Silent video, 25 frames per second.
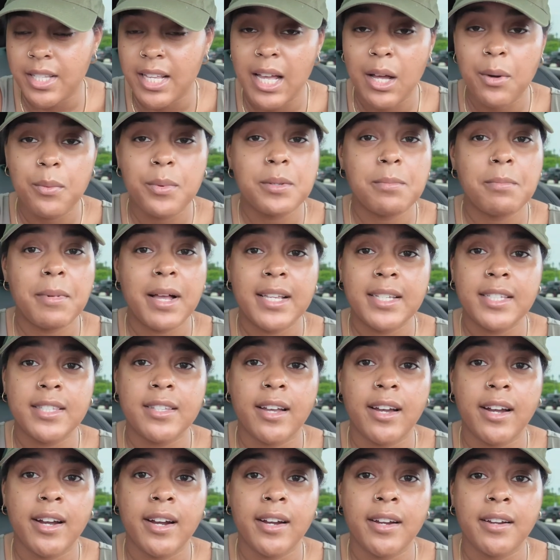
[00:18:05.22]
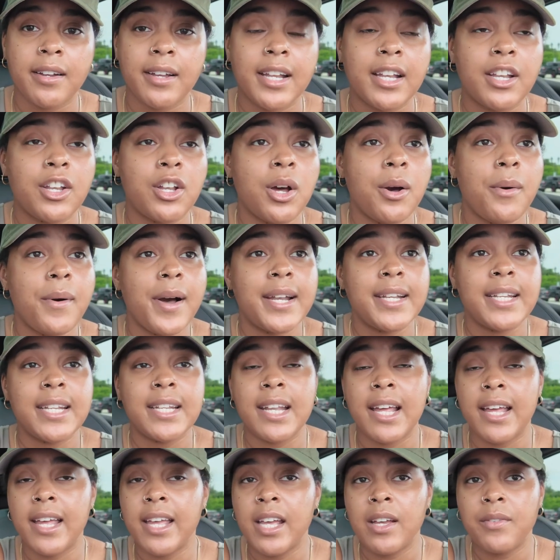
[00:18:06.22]
That was my start, and no, I did
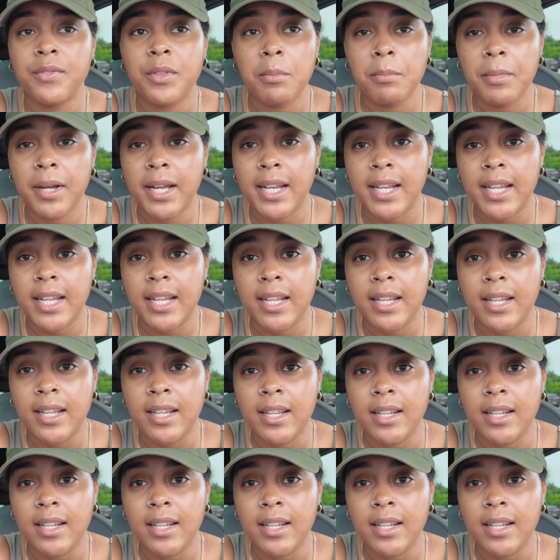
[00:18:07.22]
not have the money.